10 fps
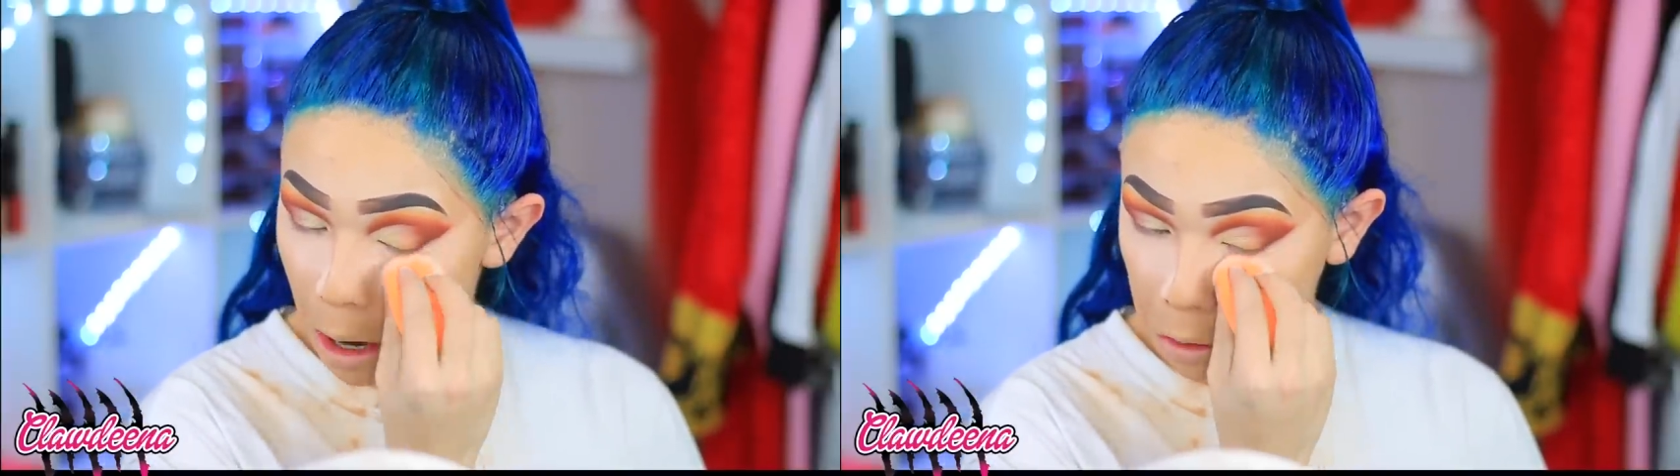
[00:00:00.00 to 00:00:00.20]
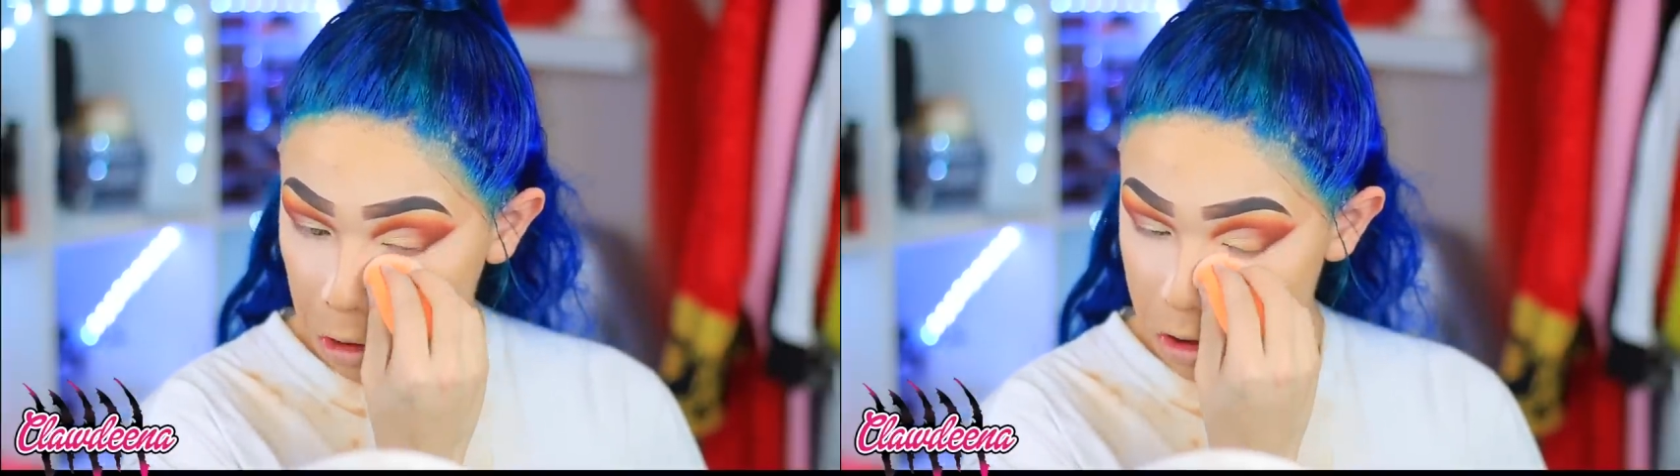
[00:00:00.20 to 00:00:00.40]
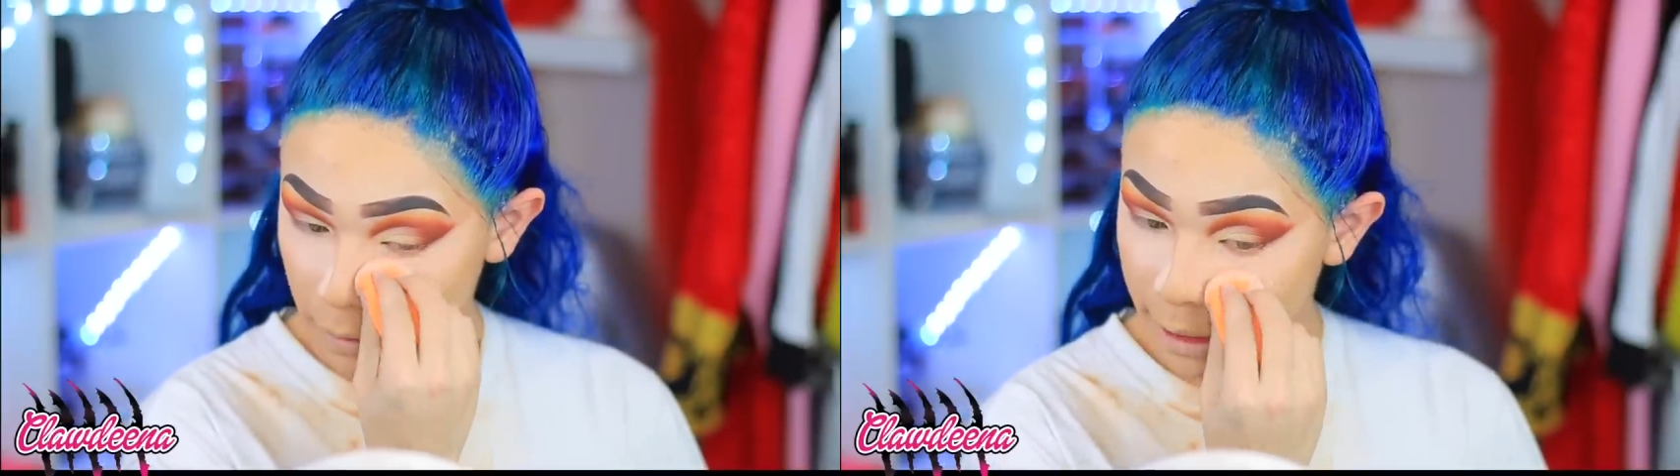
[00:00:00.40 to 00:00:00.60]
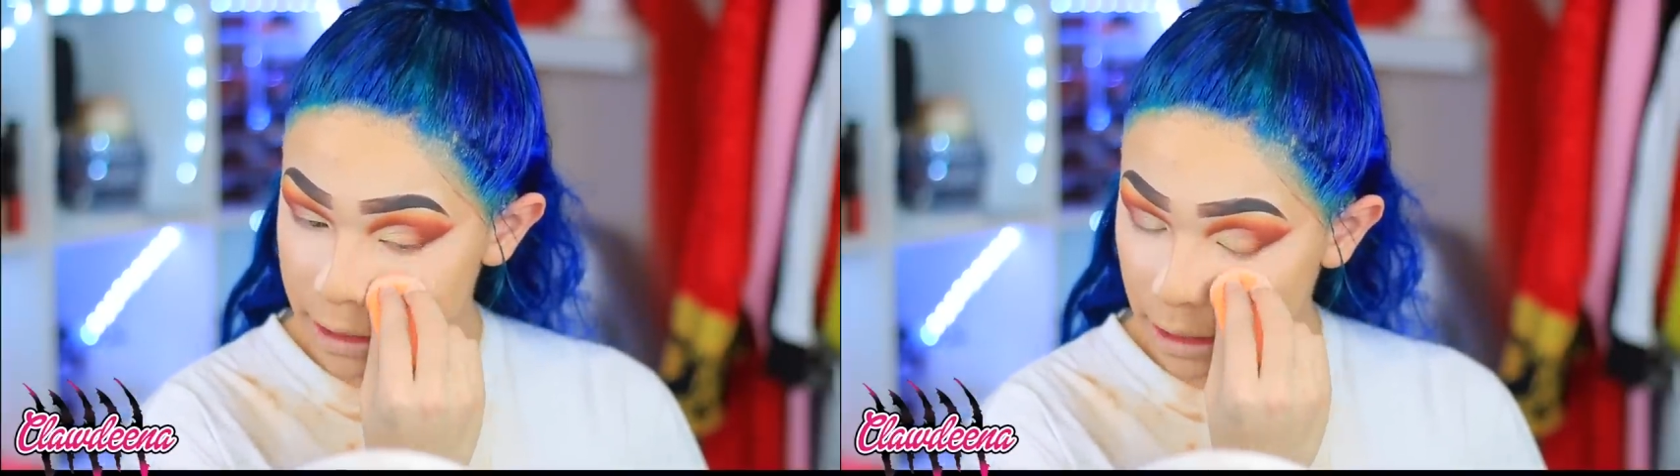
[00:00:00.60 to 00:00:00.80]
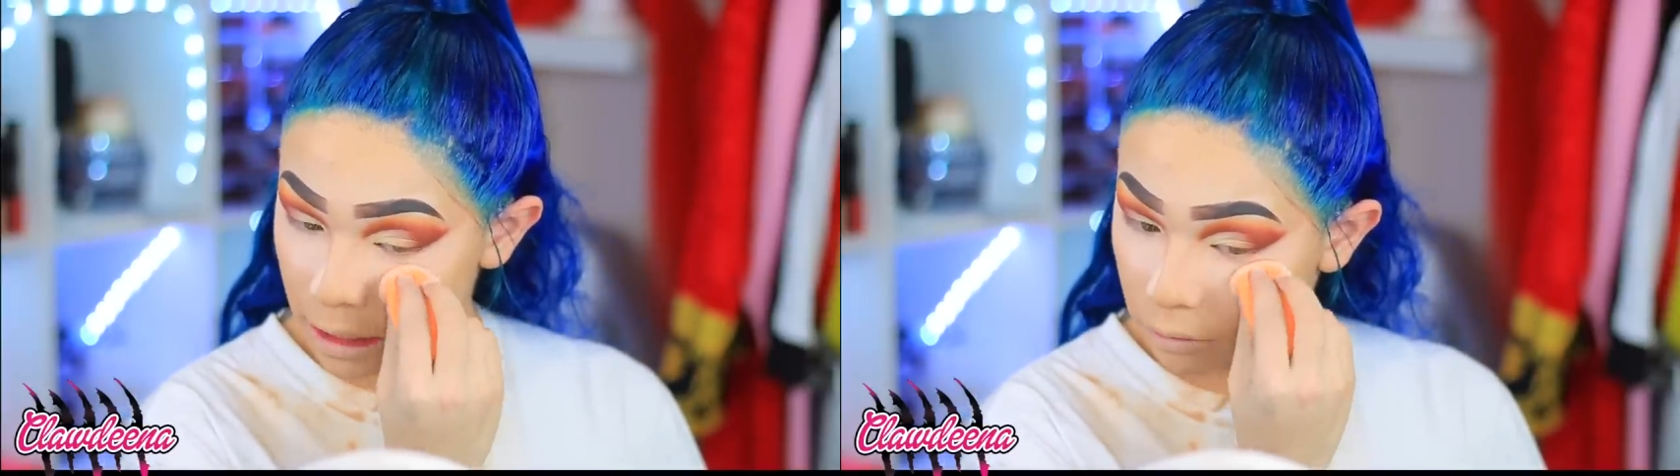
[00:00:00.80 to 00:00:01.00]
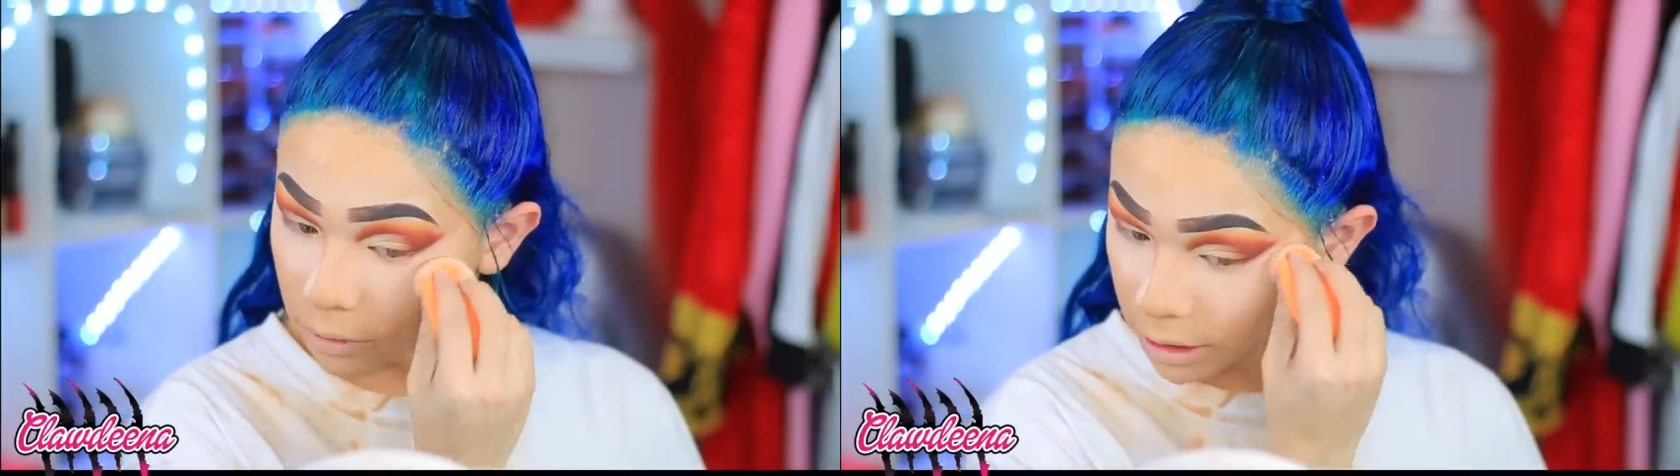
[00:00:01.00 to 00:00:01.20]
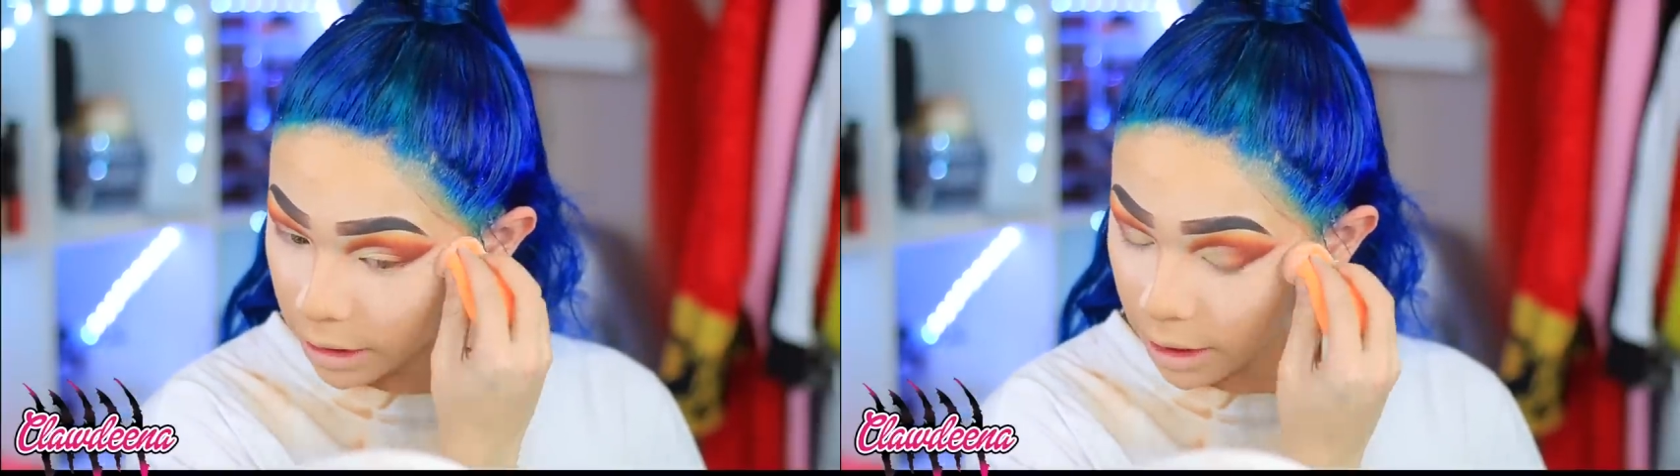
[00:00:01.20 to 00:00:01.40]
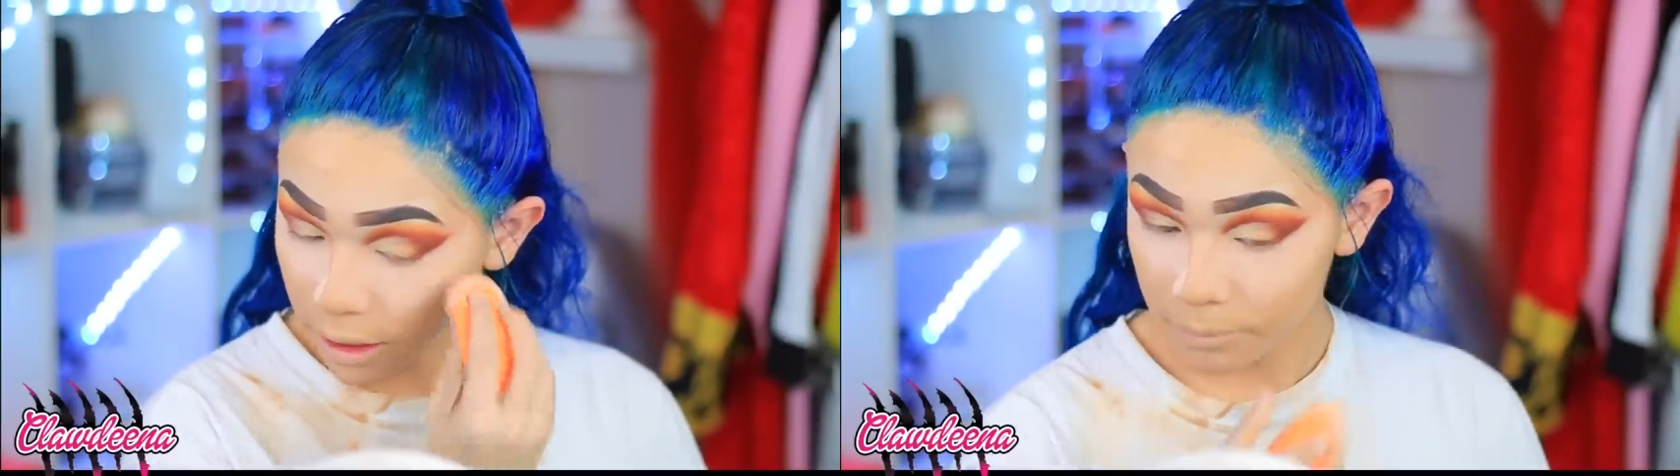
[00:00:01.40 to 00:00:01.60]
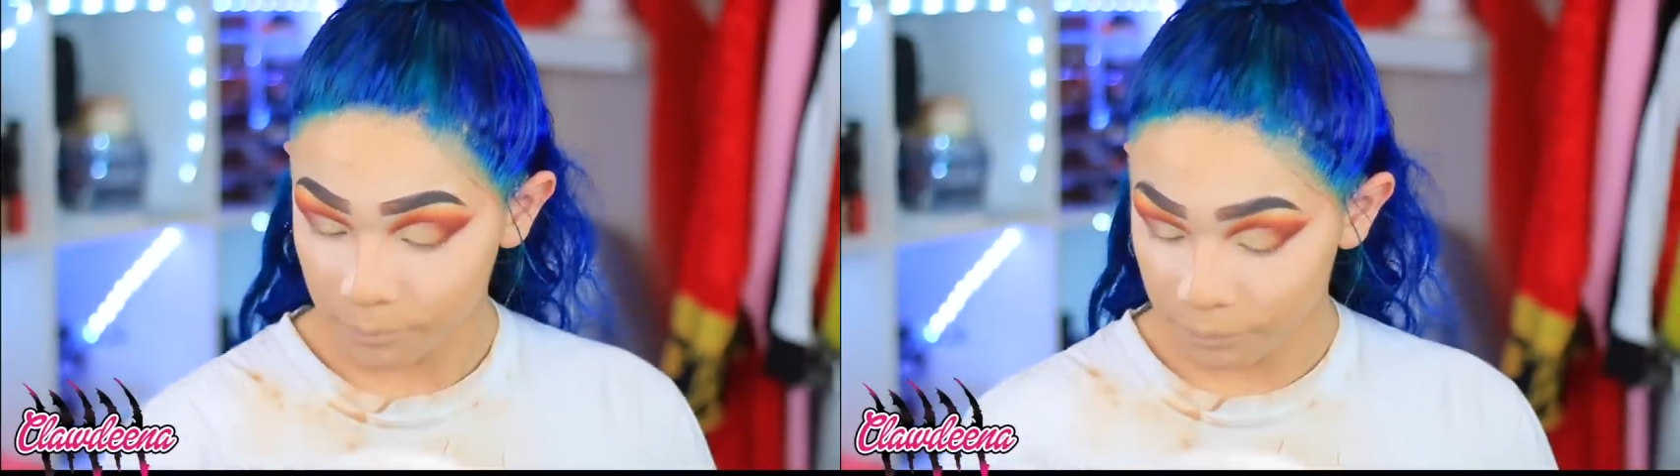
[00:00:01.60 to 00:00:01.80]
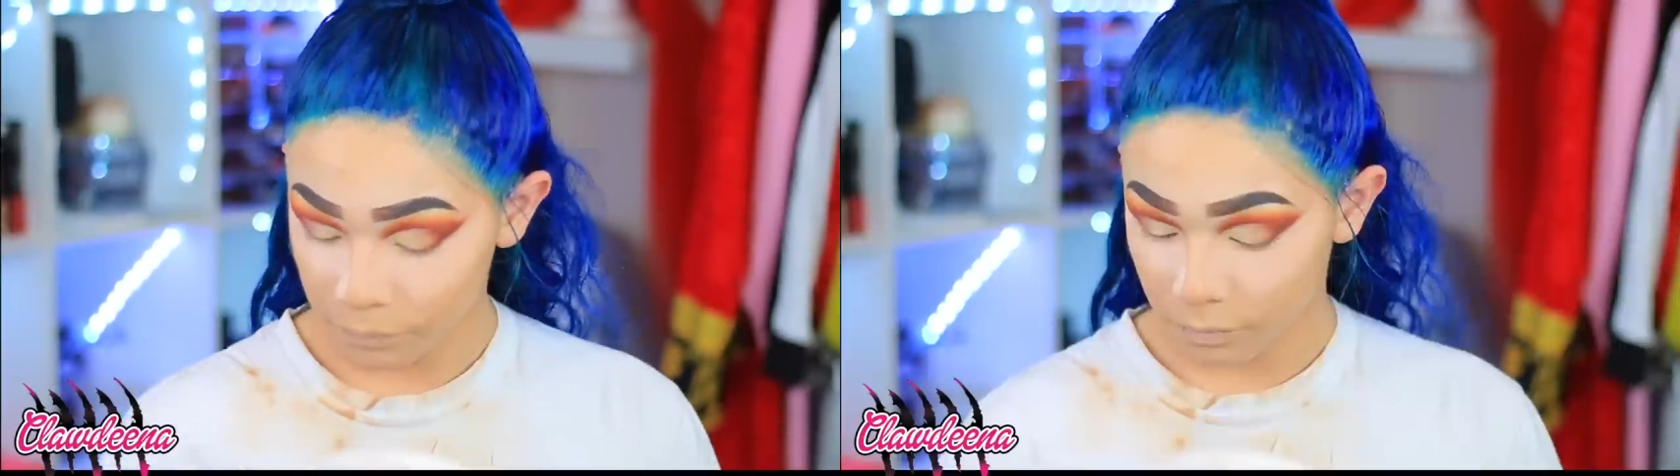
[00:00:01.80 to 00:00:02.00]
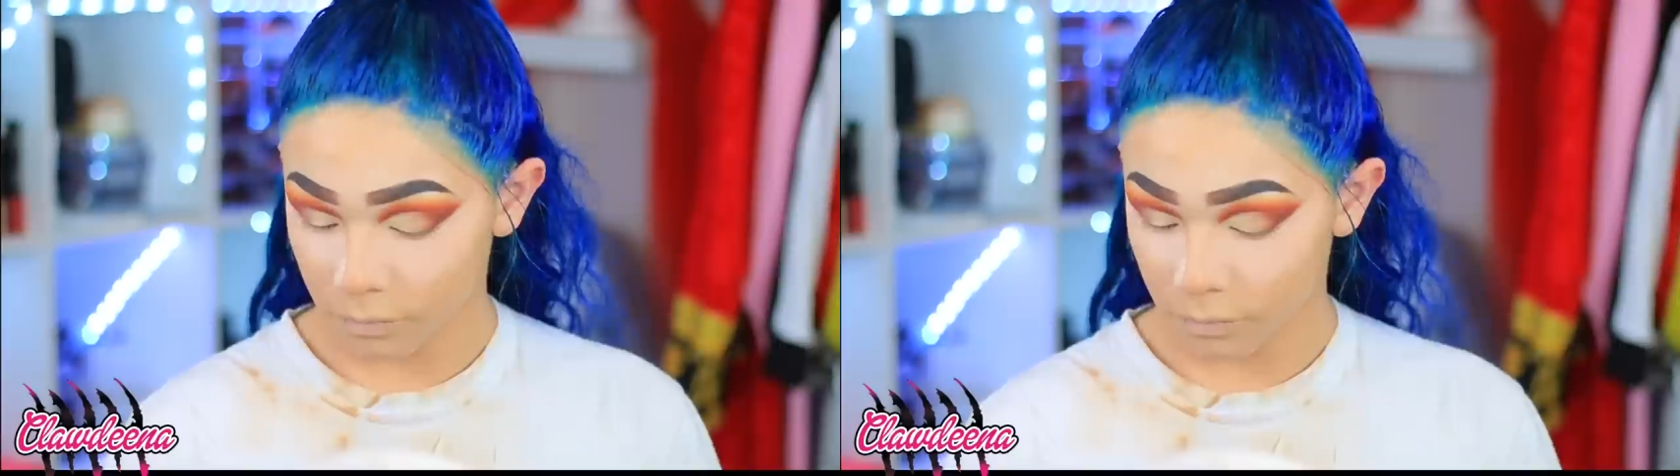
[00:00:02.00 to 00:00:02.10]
powder, so I guess like I don't really need it.